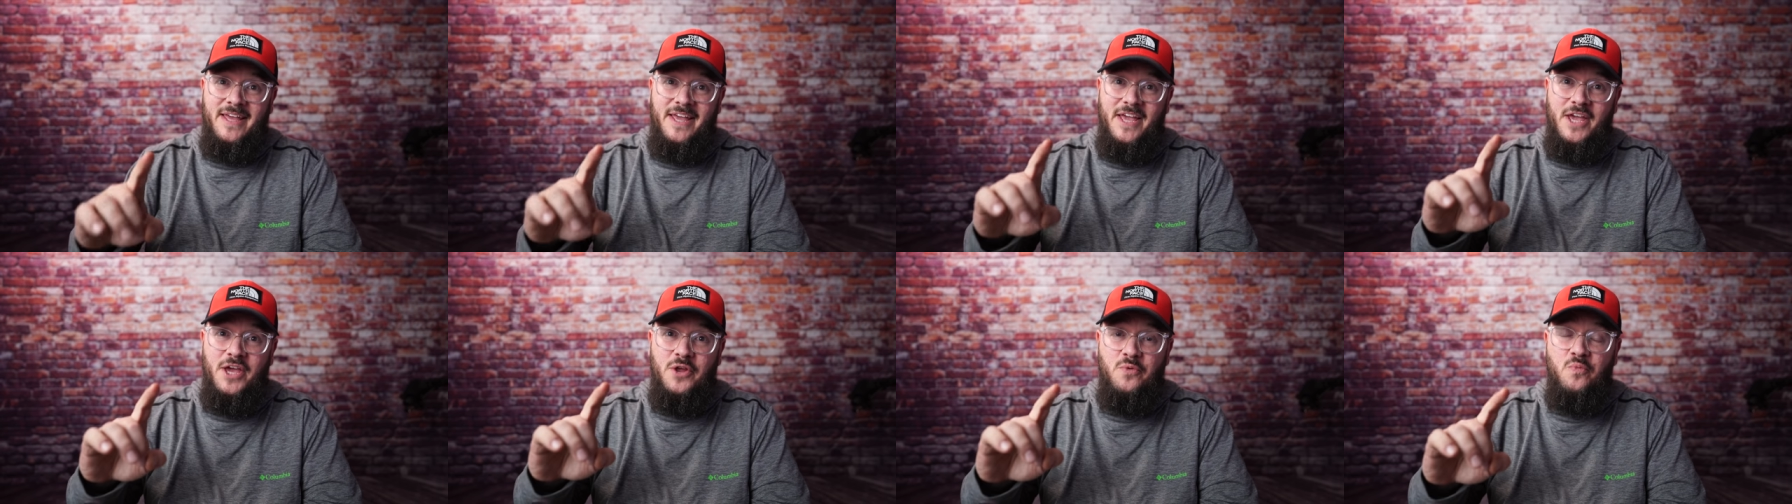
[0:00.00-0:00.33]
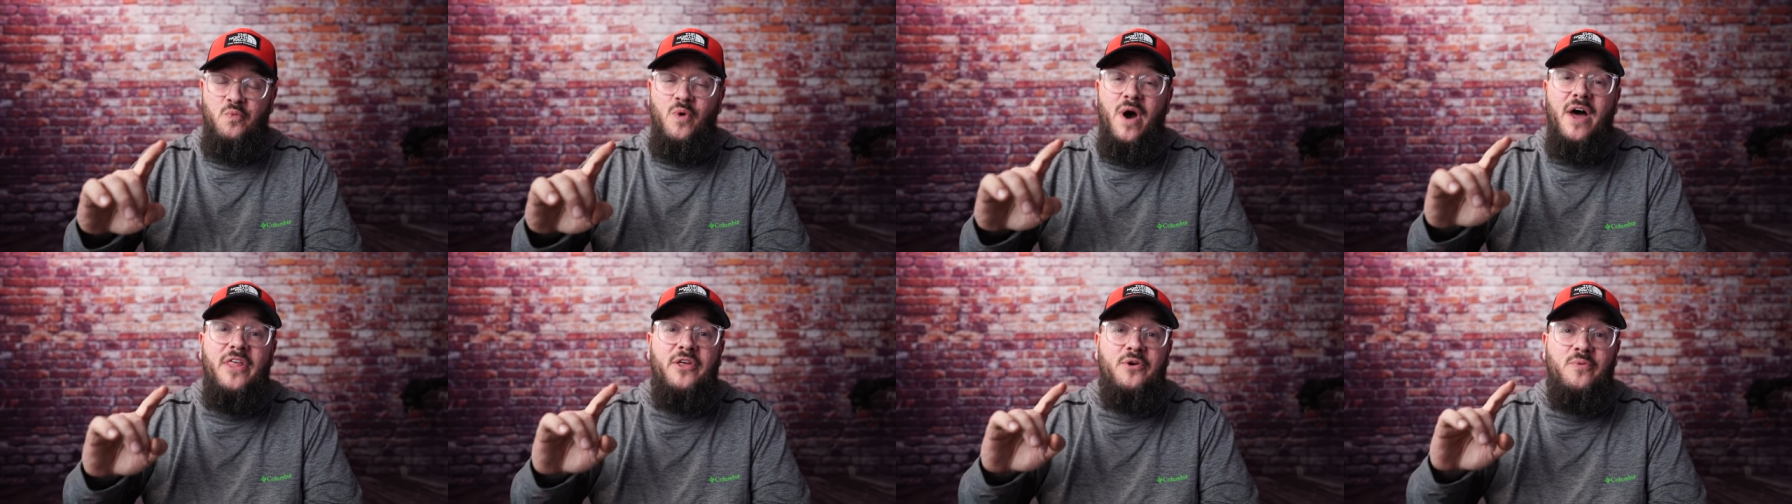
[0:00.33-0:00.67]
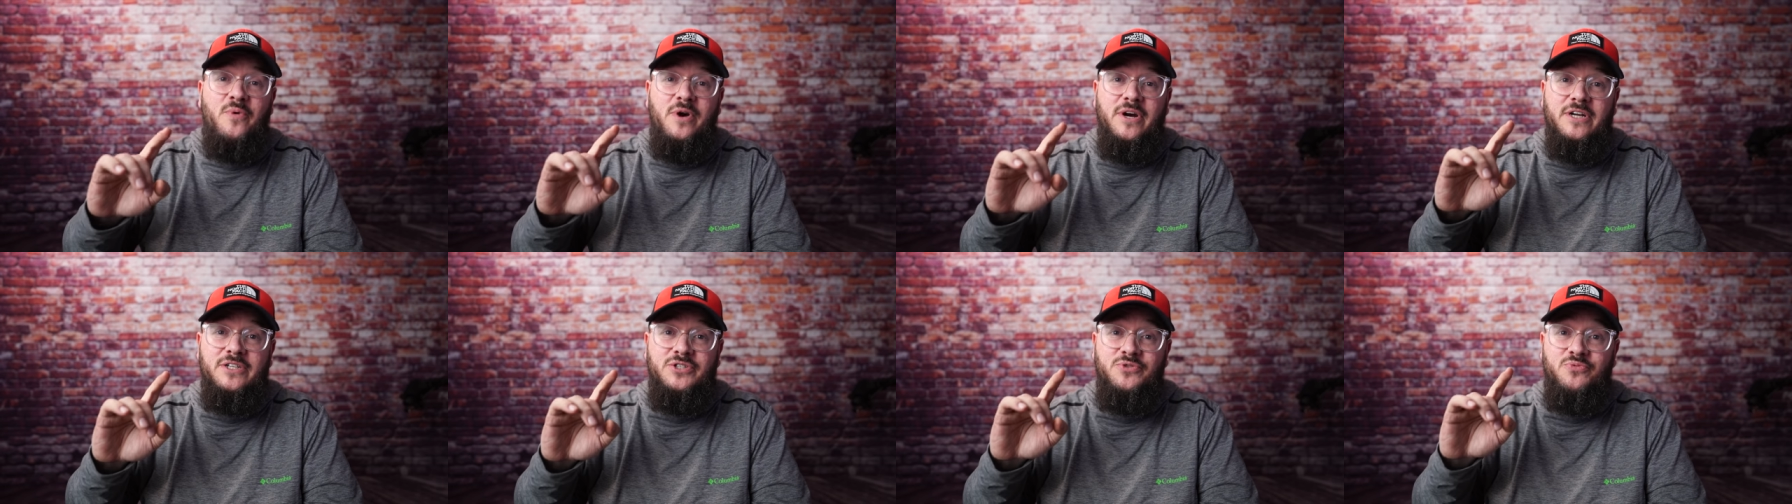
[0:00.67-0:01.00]
in weather
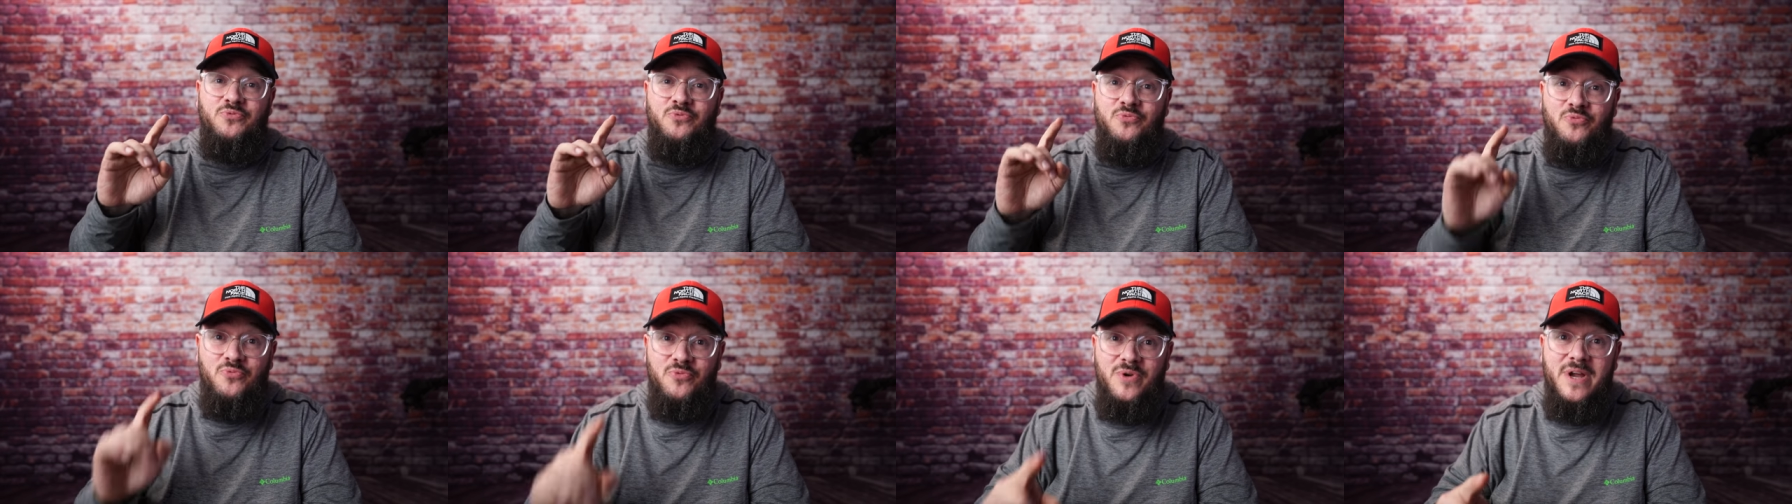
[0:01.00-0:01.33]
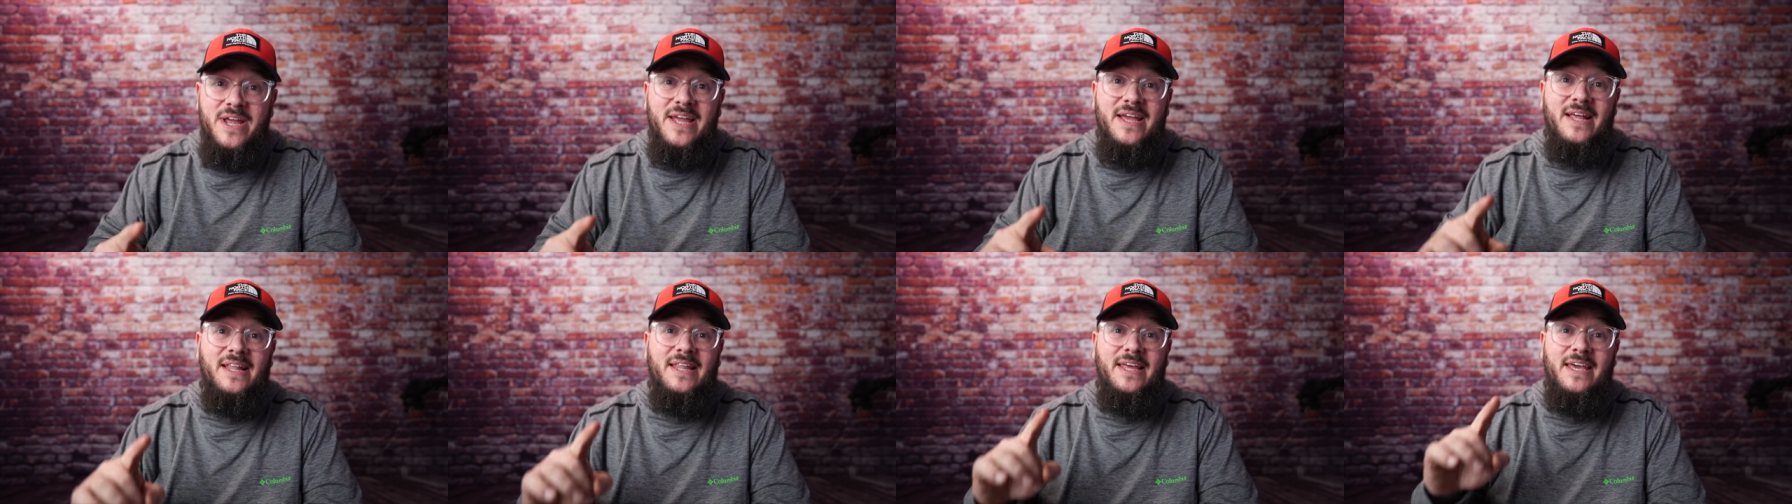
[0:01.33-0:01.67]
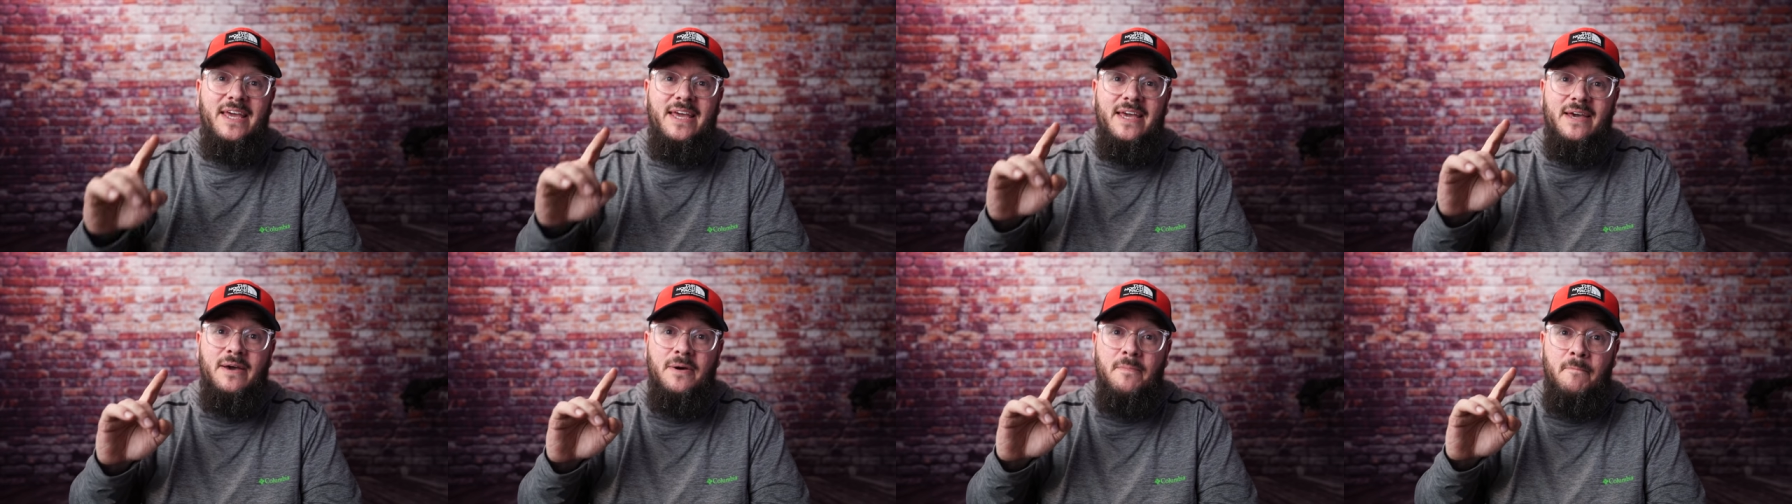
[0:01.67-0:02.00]
where it's
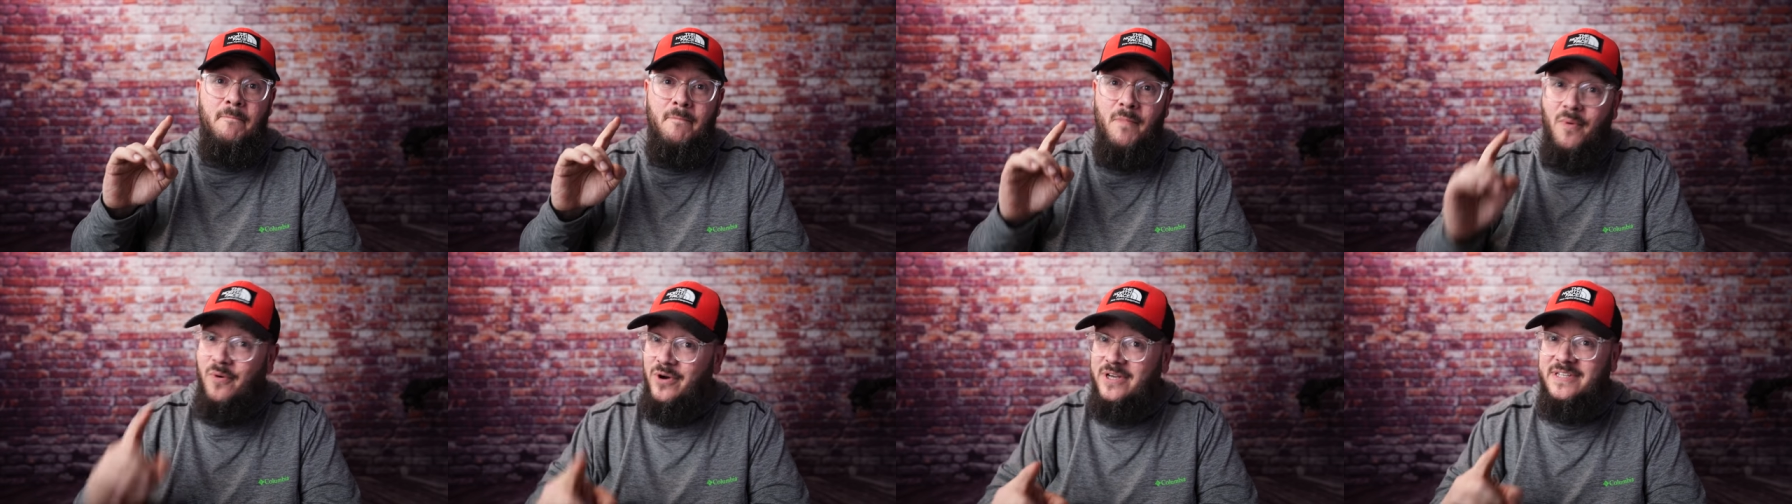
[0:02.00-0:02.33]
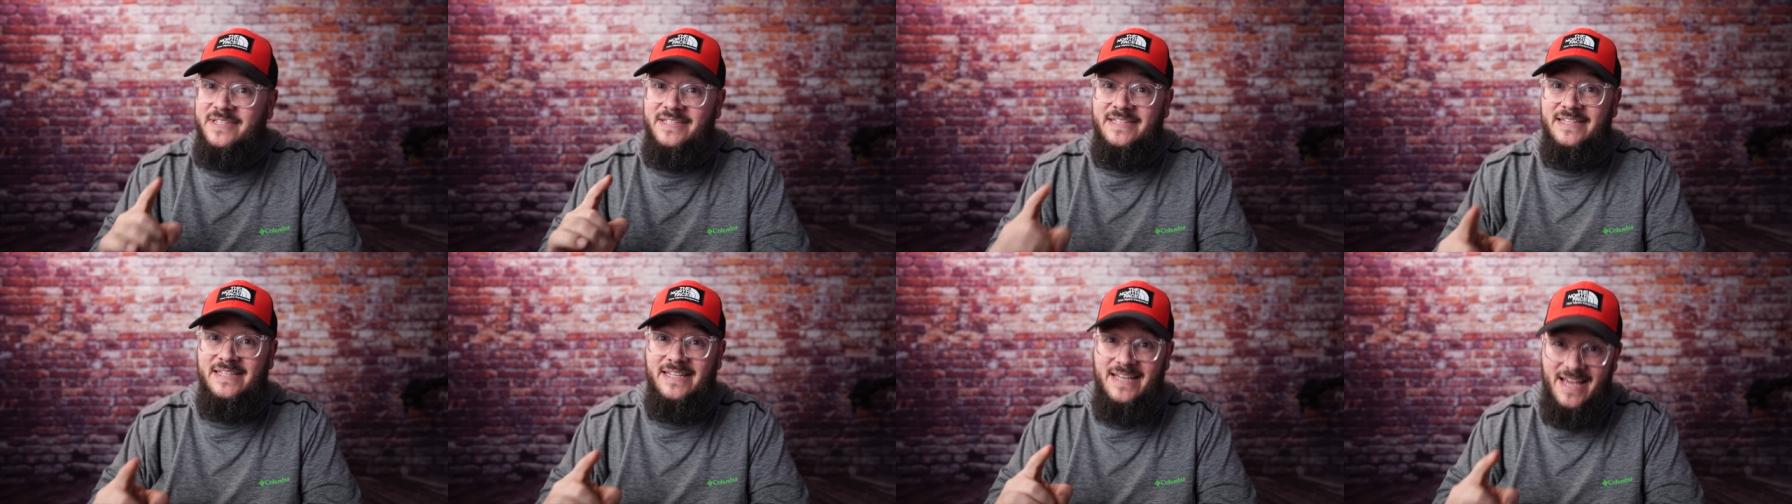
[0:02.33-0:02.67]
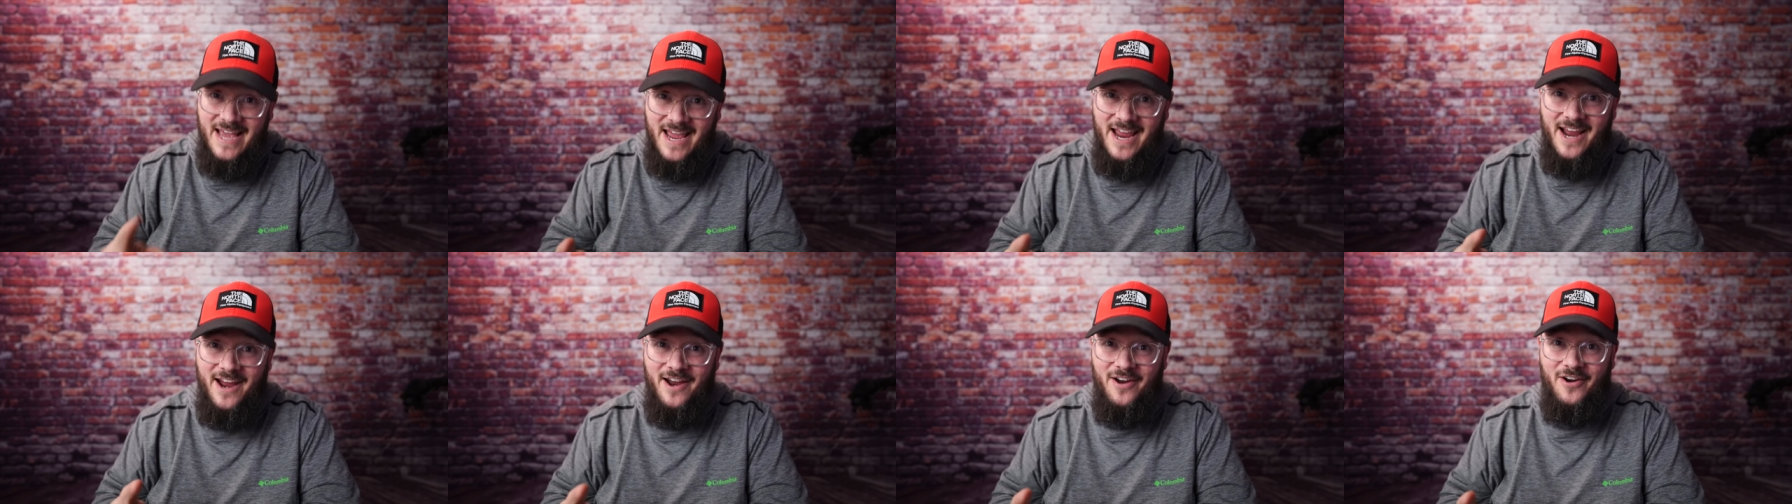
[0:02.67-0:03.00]
really moist in the
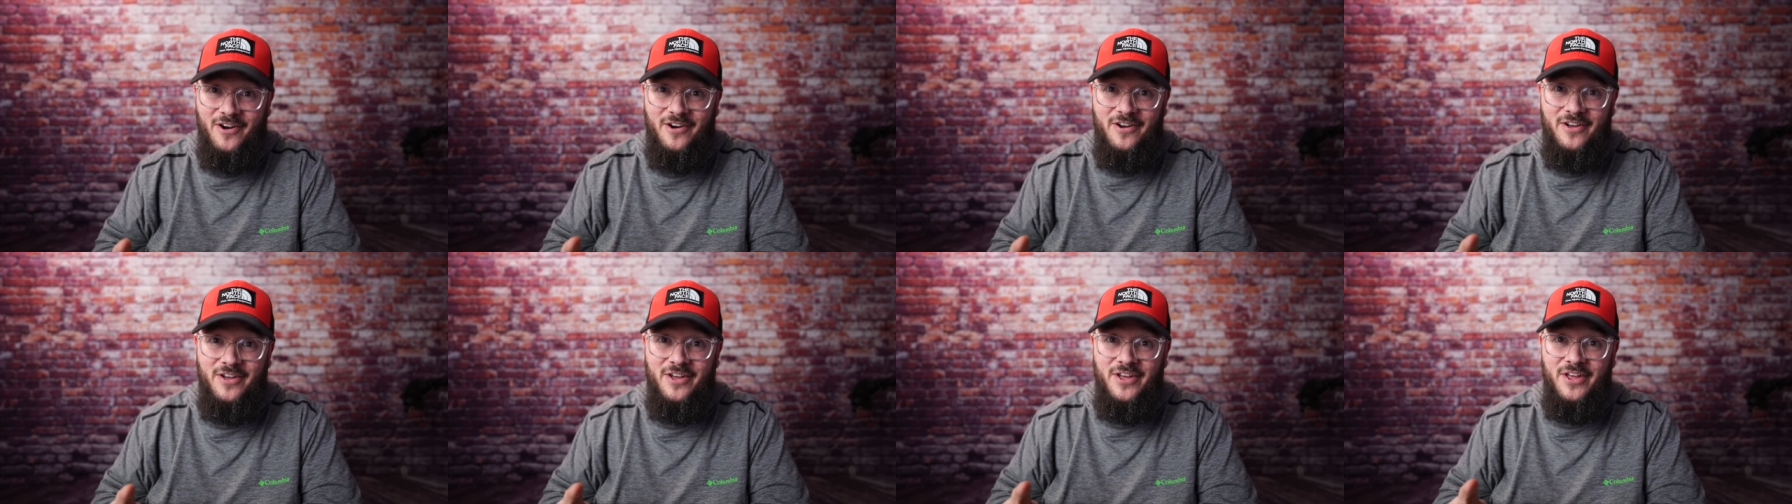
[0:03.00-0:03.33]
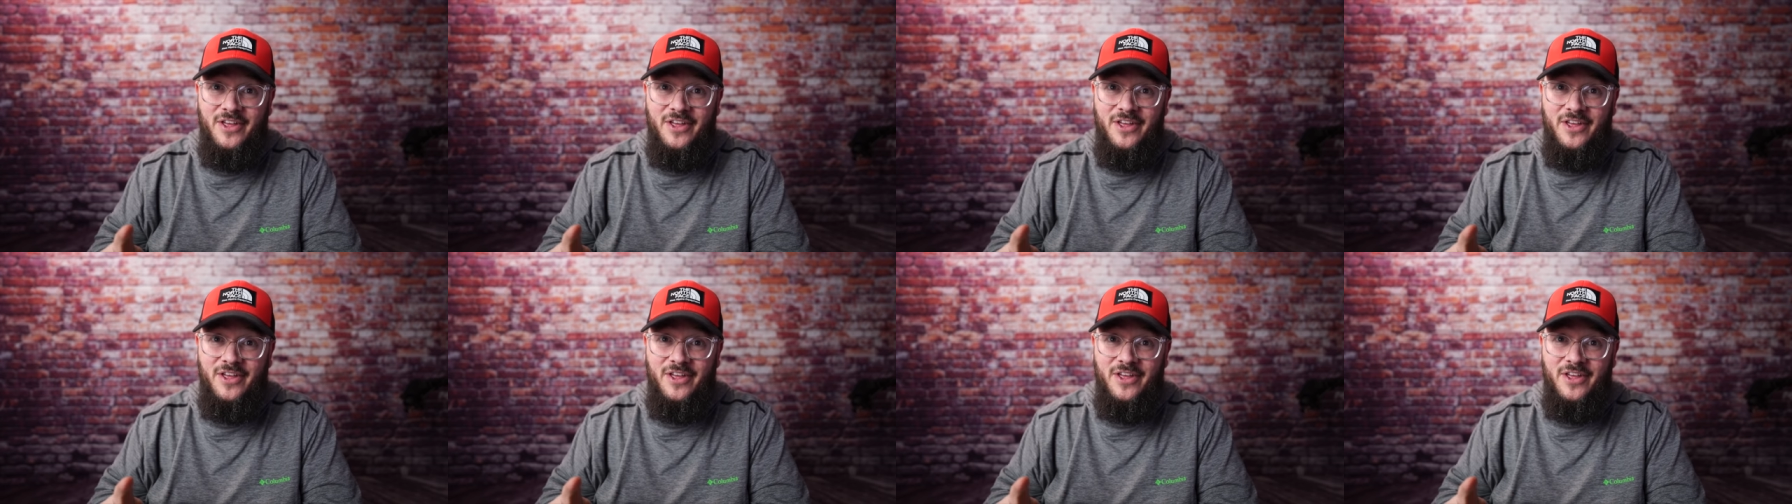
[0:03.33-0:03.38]
air,